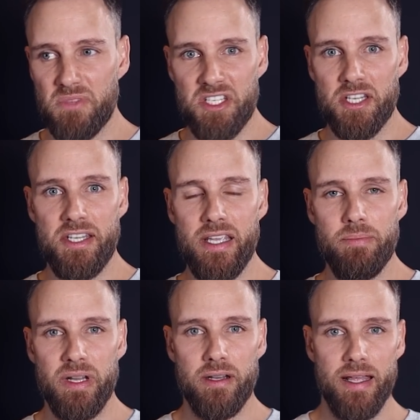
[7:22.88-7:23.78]
it's a
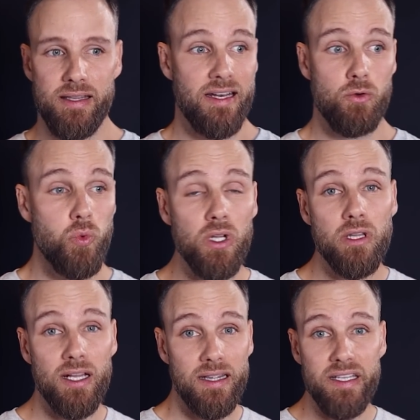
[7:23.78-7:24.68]
demon and that it will
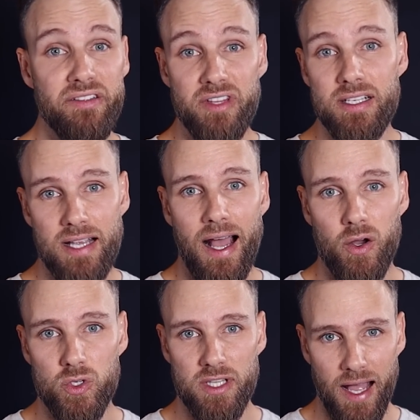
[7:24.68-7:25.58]
not leave this
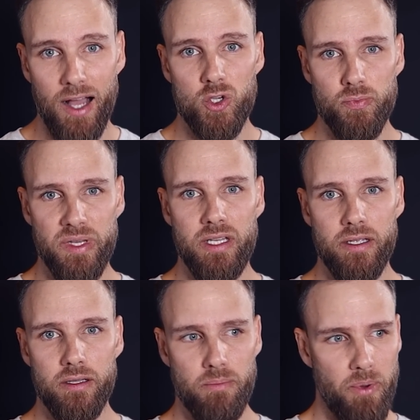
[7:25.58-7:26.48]
house. The house
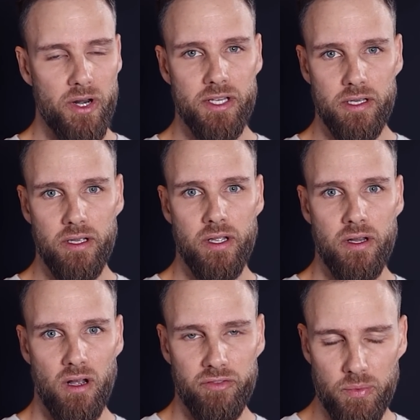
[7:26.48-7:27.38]
meaning the body
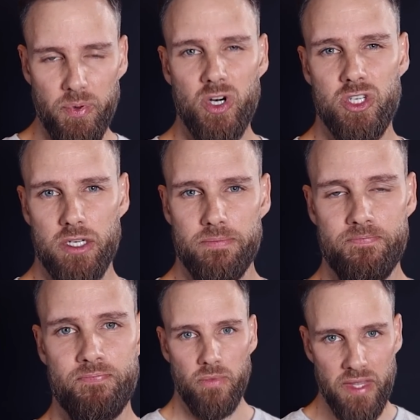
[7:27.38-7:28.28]
of the person.
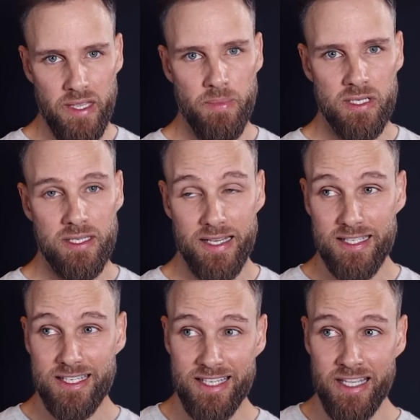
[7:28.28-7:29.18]
Demons
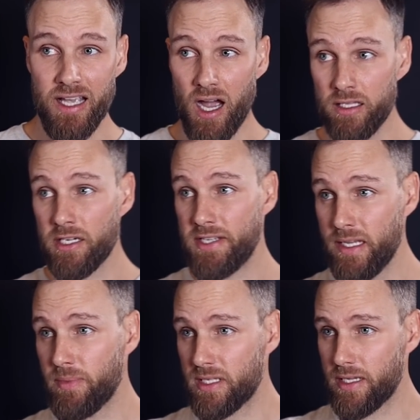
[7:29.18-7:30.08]
can see other
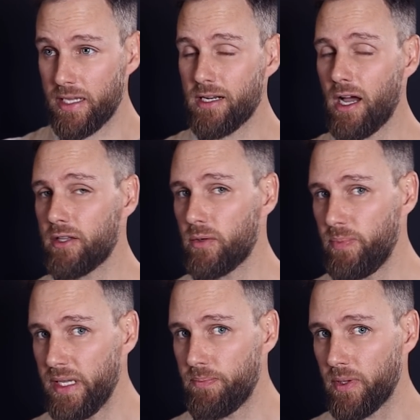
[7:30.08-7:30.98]
demons in other
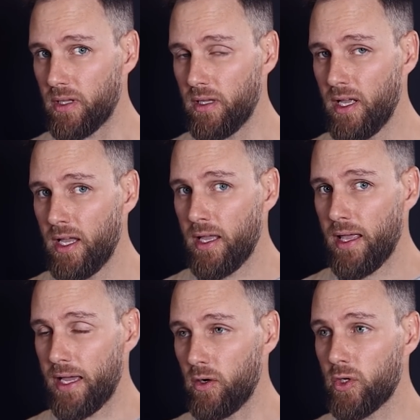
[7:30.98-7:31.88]
people
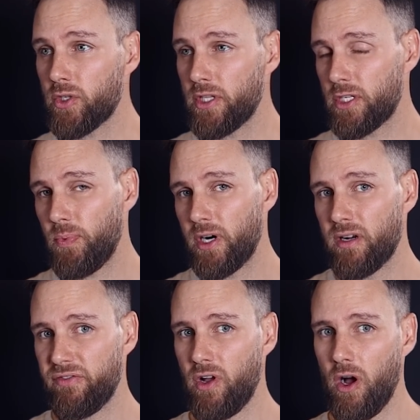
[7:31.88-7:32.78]
and also the Spirit
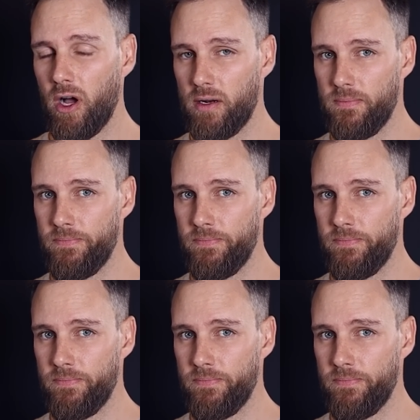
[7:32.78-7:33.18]
of God.